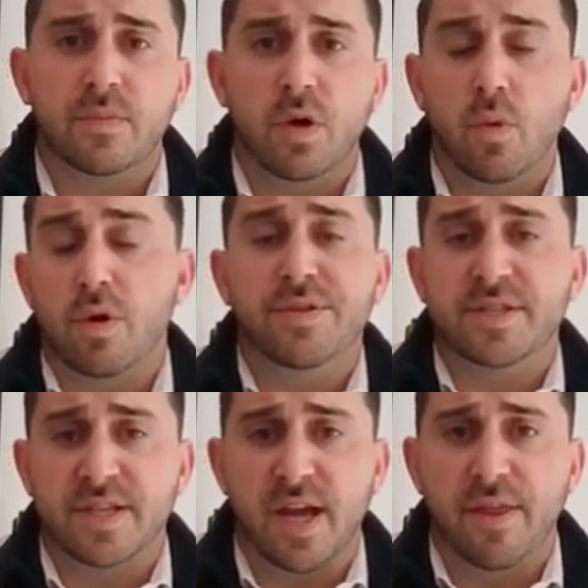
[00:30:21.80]
we're in
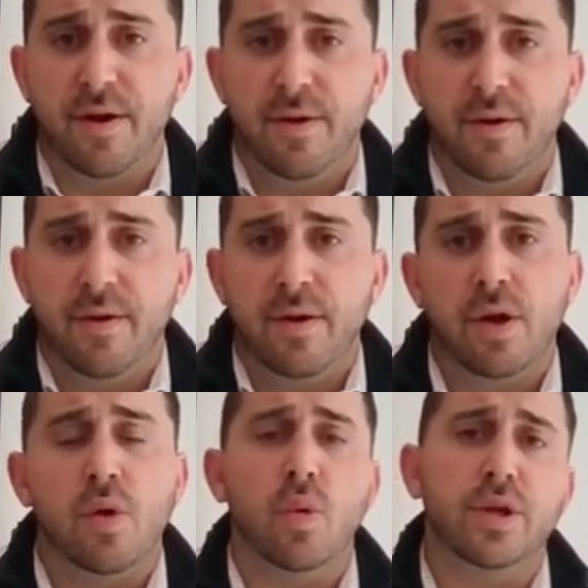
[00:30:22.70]
this together.
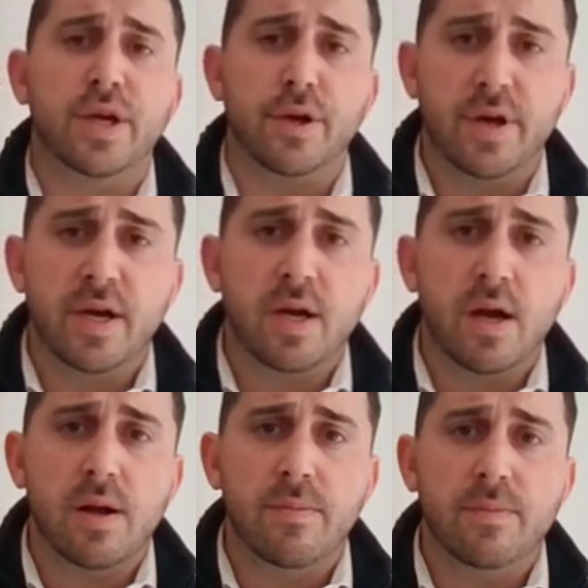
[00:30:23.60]
We'll look at your
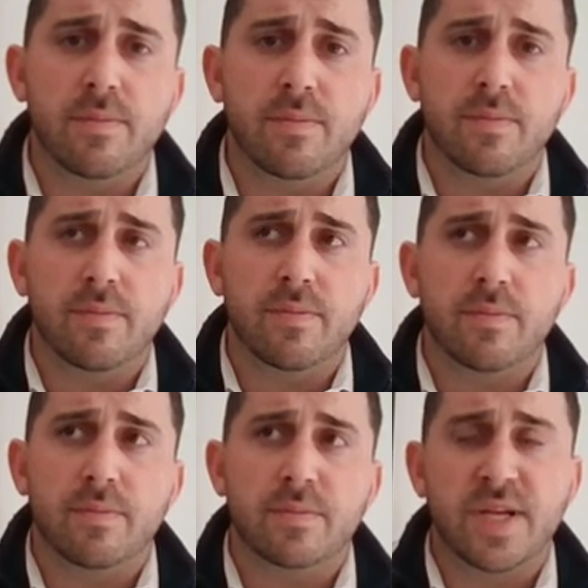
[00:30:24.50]
income,
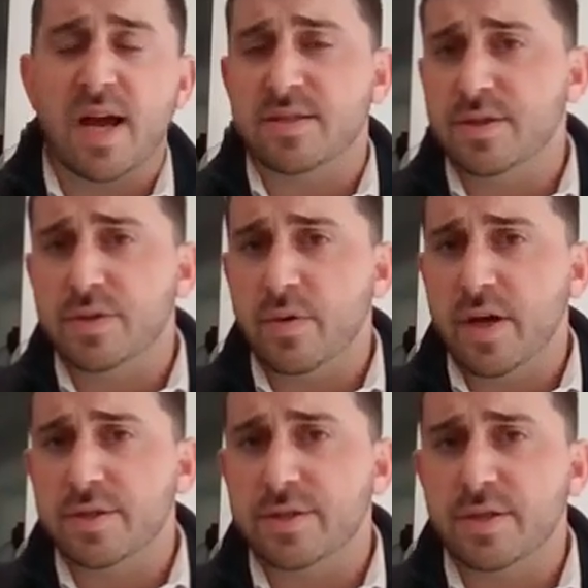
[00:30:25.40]
tax
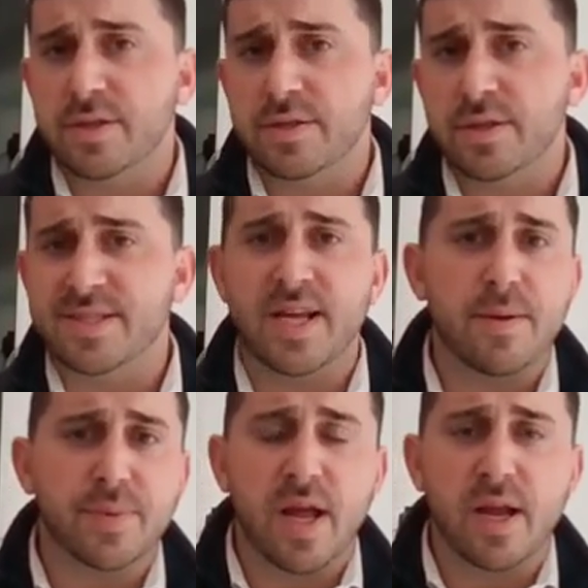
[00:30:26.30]
situation,
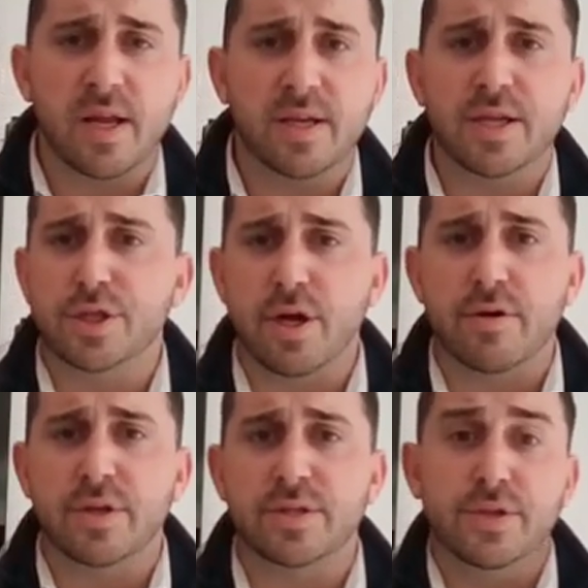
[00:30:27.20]
estate planning,
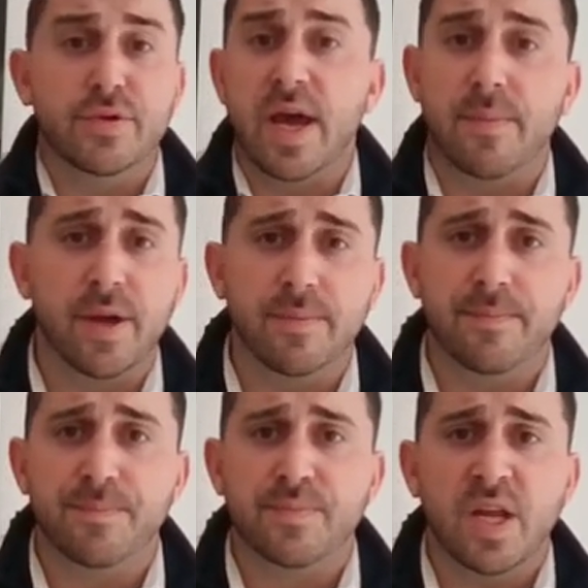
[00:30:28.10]
insurance, you name it.
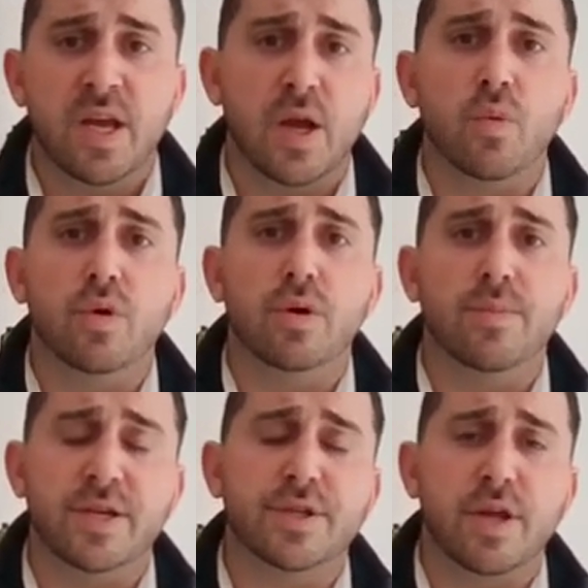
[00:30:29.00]
And we'll
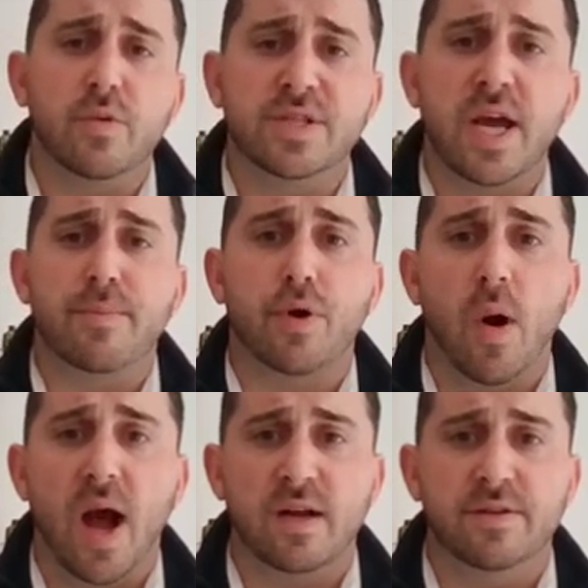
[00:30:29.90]
make sure that we're staying
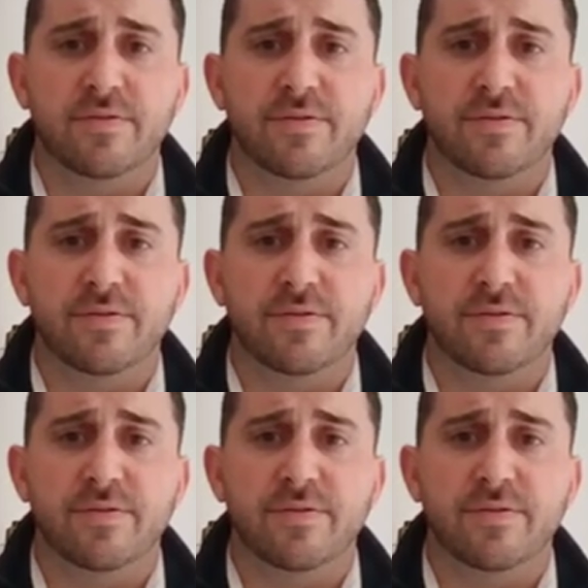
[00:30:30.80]
proactive.